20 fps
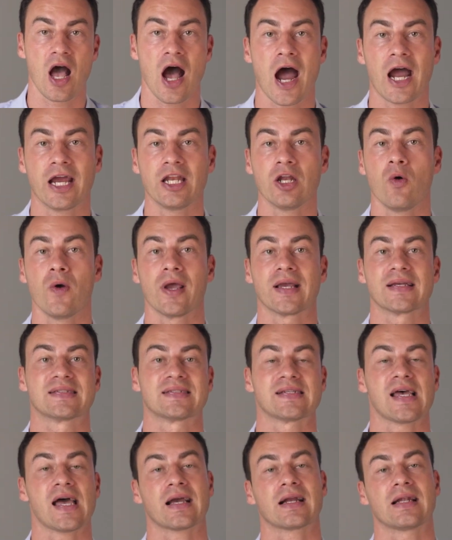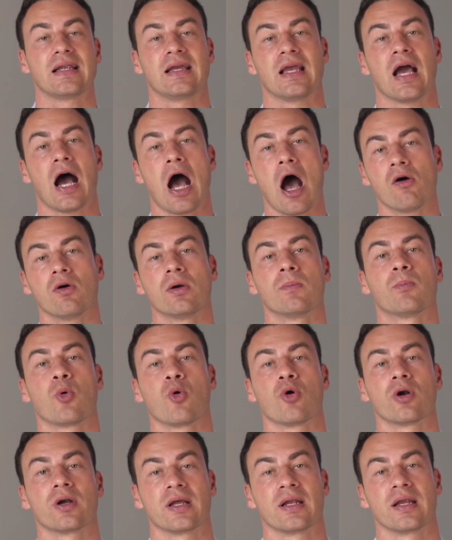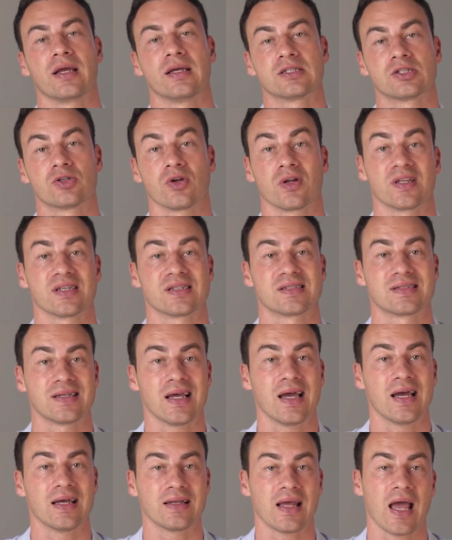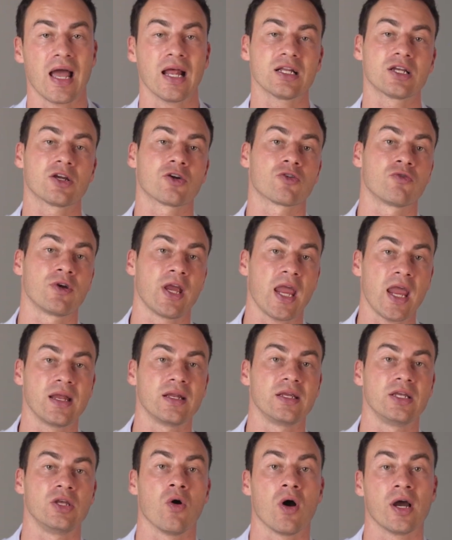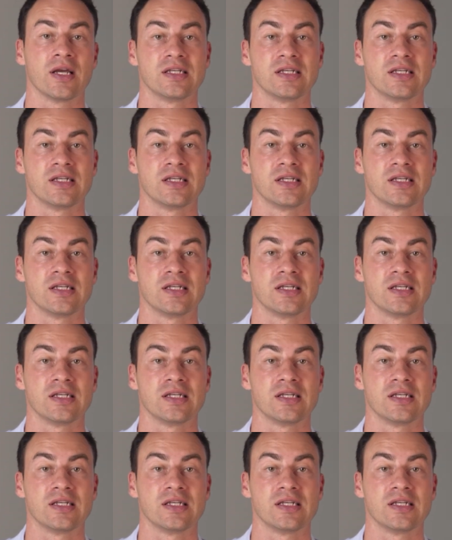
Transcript: I know exactly how important it is to understand and create your